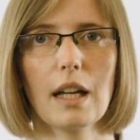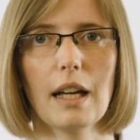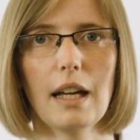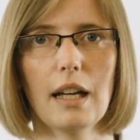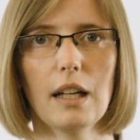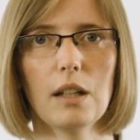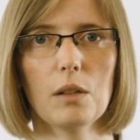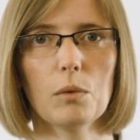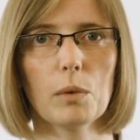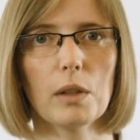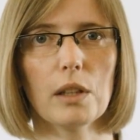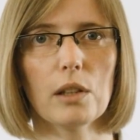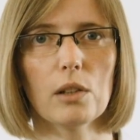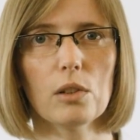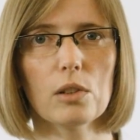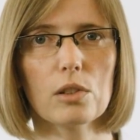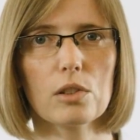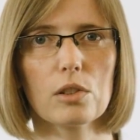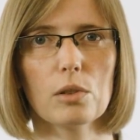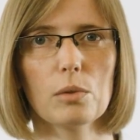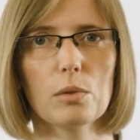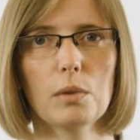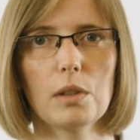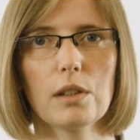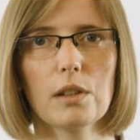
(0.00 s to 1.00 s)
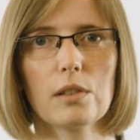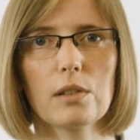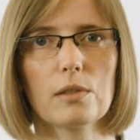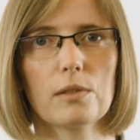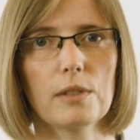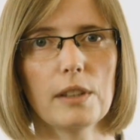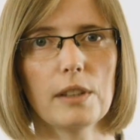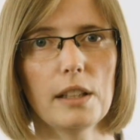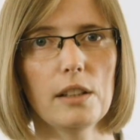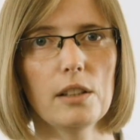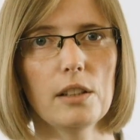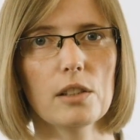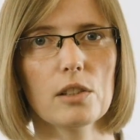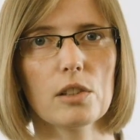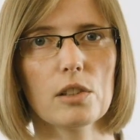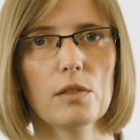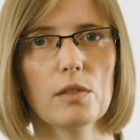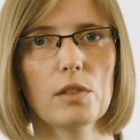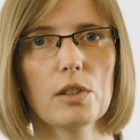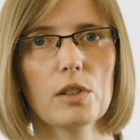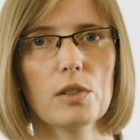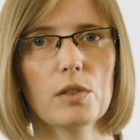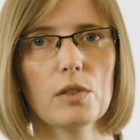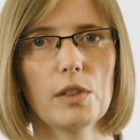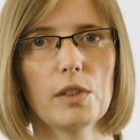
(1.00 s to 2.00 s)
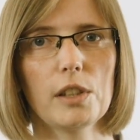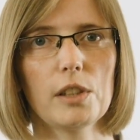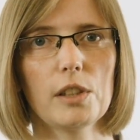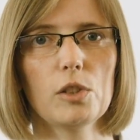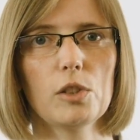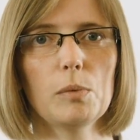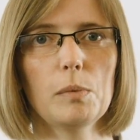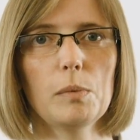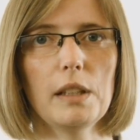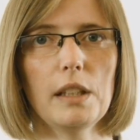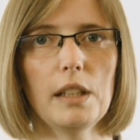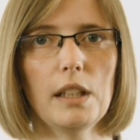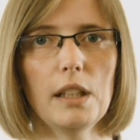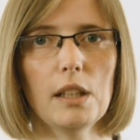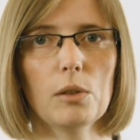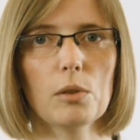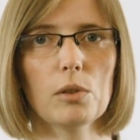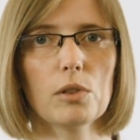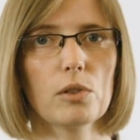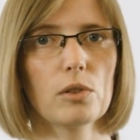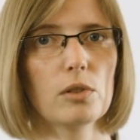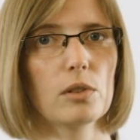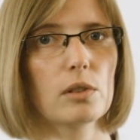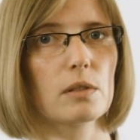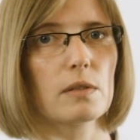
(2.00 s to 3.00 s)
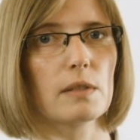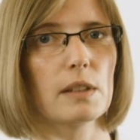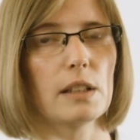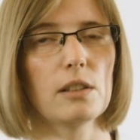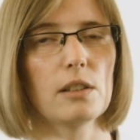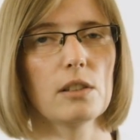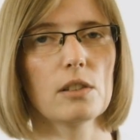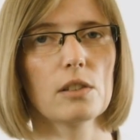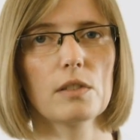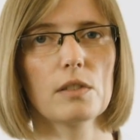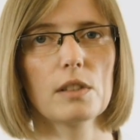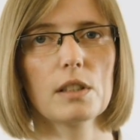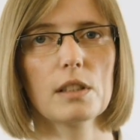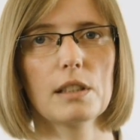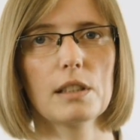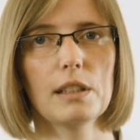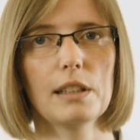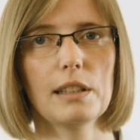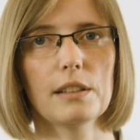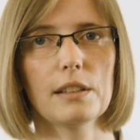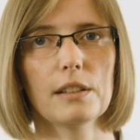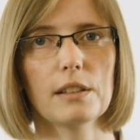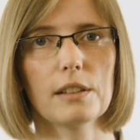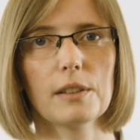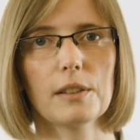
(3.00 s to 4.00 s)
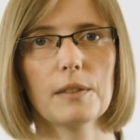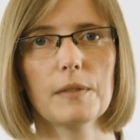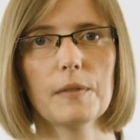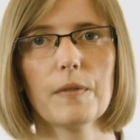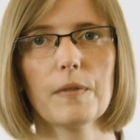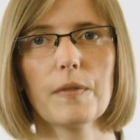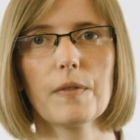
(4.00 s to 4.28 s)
And we also want the radius of the sphere to be equal to the radius of the cylinder.